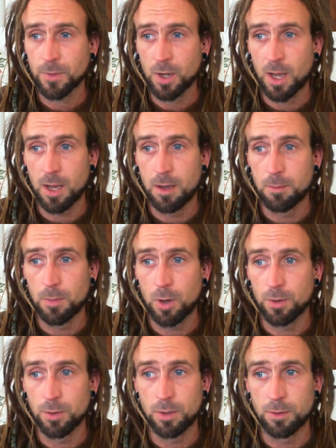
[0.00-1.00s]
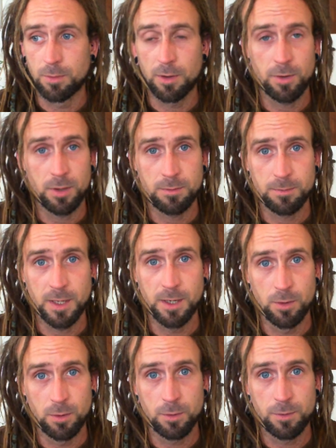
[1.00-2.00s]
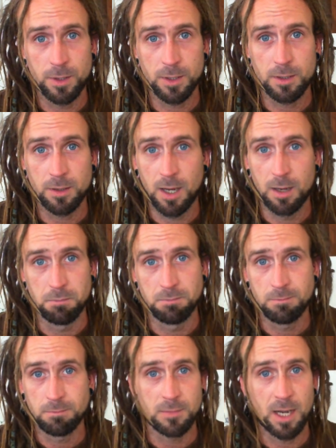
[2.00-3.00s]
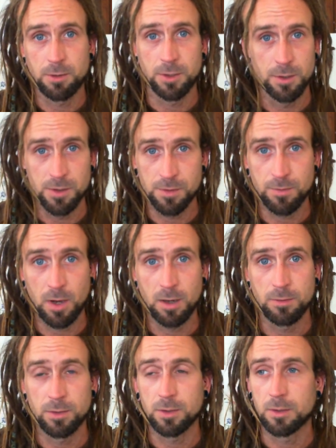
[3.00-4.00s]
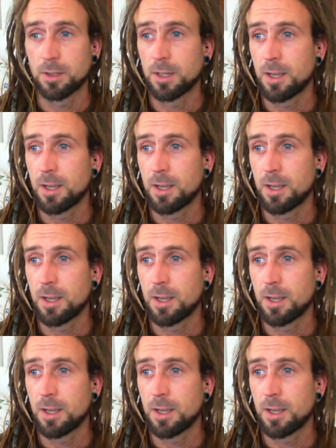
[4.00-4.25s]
on the river in Norfolk, how to do survival,